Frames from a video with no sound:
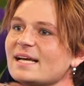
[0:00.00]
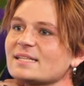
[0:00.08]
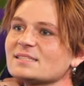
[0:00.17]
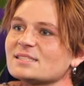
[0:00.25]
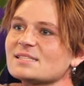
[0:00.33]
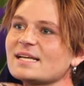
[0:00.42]

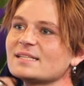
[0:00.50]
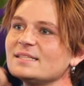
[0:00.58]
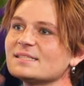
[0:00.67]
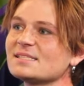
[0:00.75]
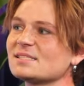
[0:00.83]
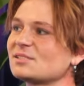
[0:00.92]
like
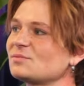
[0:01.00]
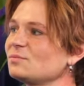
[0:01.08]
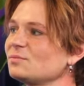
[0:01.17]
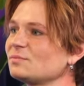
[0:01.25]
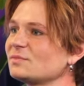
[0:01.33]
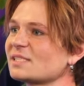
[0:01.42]
this is
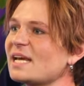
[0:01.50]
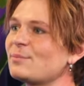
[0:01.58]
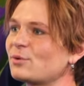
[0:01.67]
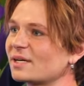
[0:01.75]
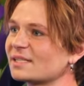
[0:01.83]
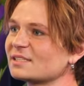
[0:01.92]

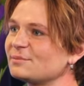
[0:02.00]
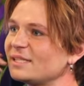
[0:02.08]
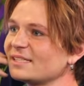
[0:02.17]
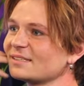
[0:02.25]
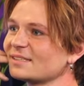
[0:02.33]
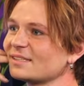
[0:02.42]
skateboarding to
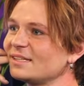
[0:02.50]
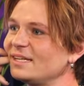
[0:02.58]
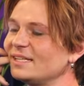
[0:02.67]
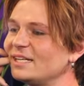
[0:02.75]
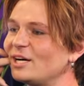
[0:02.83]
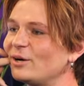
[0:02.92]
me,
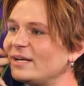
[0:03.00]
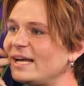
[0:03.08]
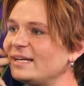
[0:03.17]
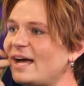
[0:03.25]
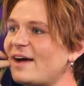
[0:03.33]
you know, and